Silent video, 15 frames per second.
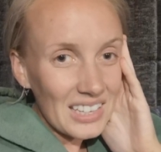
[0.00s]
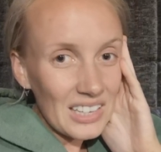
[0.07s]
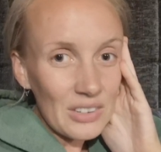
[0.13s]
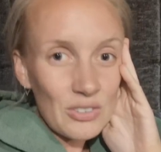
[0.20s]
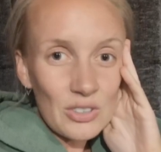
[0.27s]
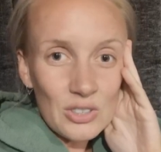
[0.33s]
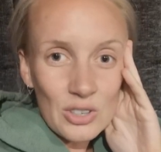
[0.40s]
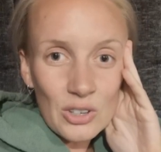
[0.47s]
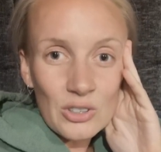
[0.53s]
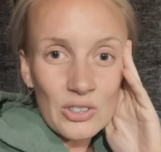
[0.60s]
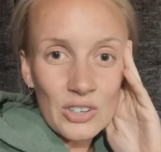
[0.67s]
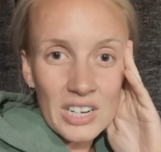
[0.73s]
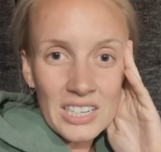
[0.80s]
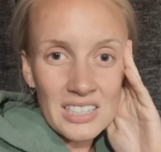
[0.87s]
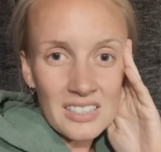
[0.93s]
You've just got to
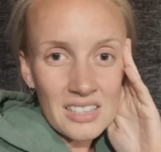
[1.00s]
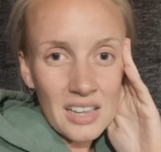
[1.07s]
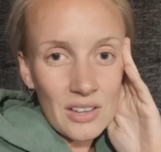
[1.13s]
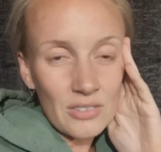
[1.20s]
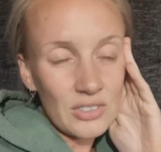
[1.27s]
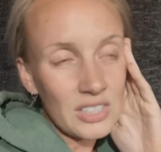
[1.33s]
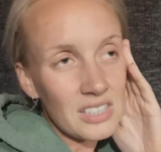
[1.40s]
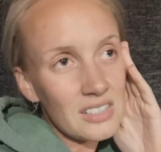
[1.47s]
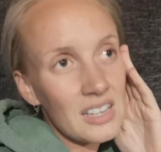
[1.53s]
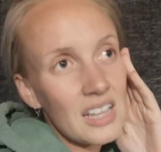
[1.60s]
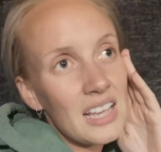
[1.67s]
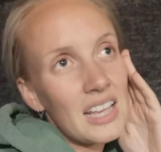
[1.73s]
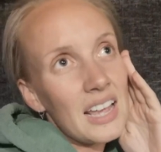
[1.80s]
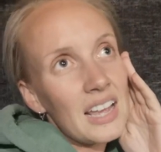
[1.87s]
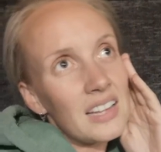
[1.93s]
train yourself, and it's
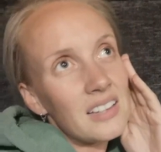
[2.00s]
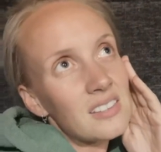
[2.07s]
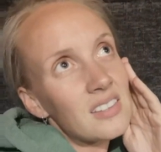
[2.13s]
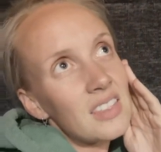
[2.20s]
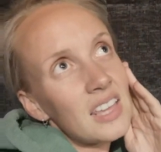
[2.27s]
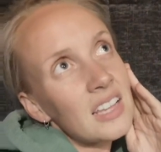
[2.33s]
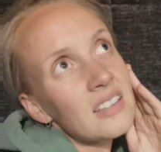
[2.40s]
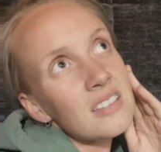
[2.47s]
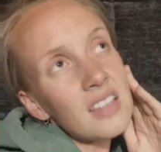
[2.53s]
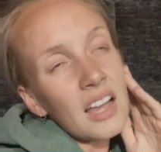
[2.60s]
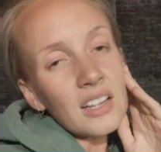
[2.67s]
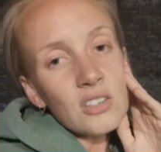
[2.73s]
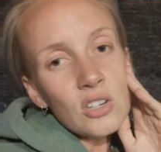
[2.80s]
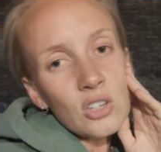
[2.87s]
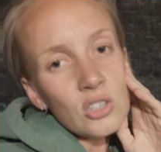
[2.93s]
things that
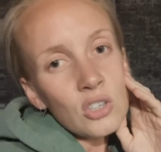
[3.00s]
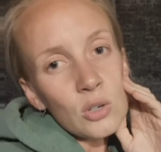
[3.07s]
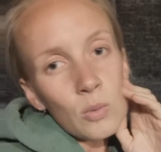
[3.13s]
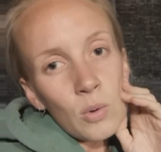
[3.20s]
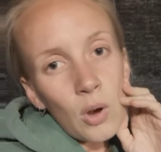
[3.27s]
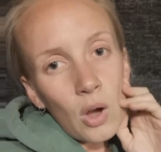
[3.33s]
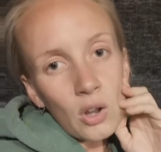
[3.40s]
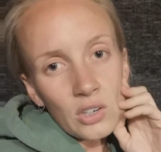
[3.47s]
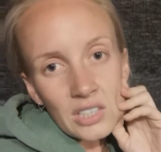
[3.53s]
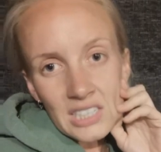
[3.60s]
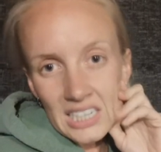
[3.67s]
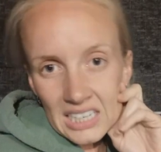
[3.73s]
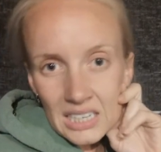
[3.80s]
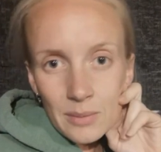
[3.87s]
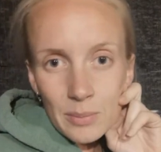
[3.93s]
I don't do on a
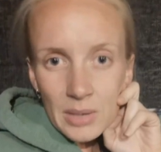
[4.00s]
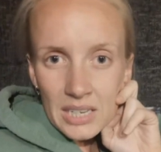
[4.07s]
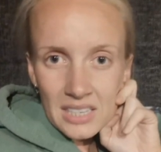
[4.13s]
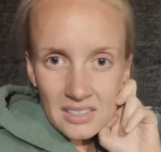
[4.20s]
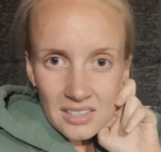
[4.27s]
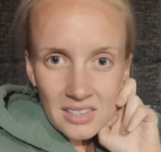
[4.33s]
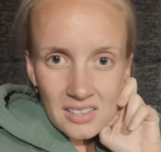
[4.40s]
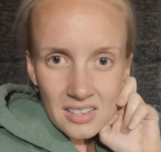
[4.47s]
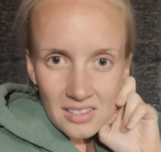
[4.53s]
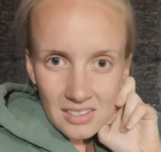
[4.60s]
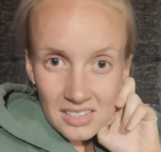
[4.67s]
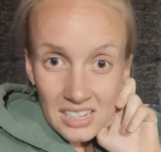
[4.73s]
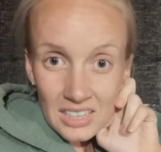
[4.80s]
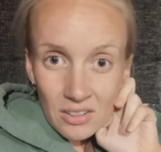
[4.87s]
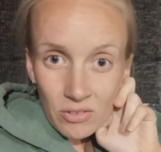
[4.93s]
daily basis that
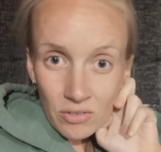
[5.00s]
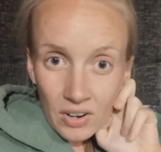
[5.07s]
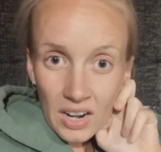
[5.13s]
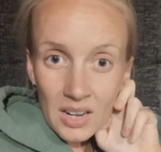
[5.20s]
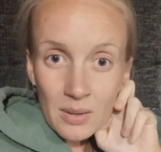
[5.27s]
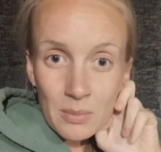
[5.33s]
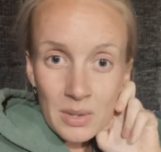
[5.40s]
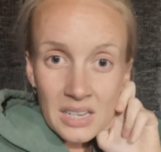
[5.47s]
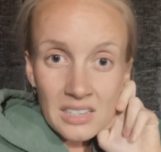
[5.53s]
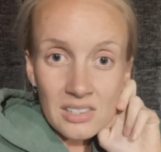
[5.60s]
still frighten me.